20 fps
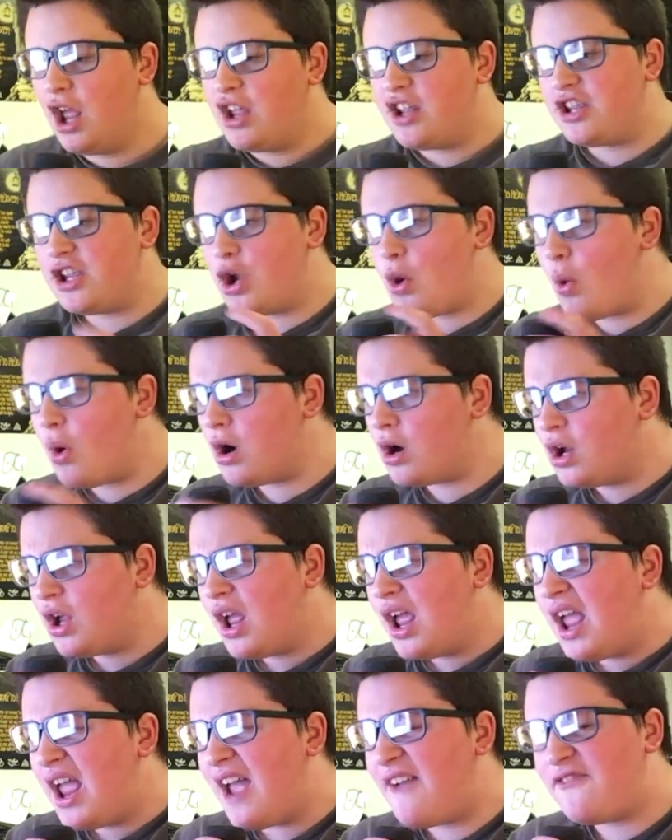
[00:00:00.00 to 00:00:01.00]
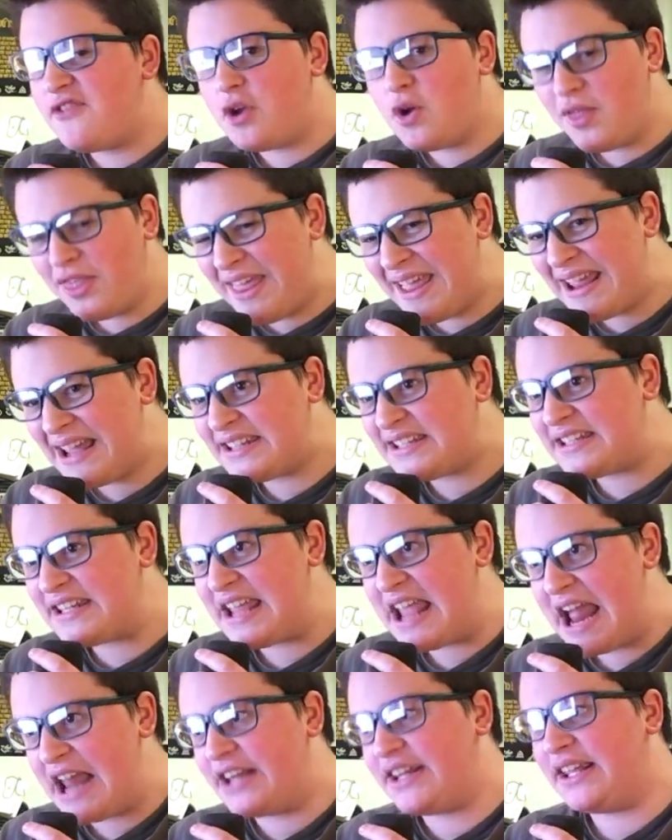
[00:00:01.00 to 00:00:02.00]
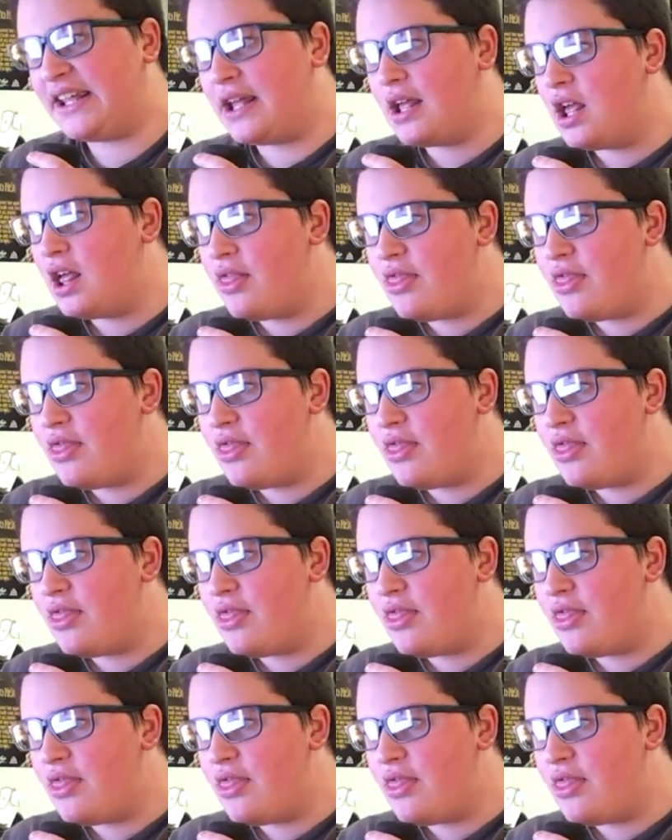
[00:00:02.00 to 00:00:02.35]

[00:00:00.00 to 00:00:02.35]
if you think it's Yanny,